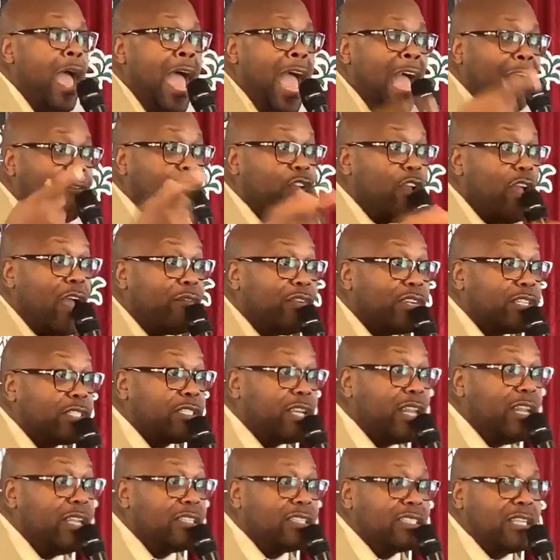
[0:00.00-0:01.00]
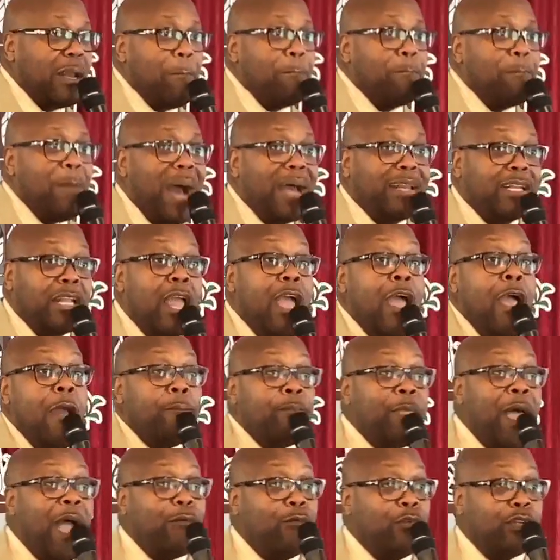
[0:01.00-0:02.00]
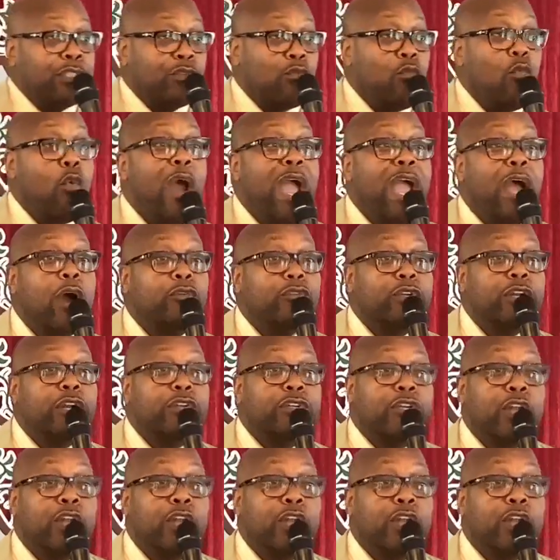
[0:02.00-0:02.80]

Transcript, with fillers: Have you ever seen somebody that was well to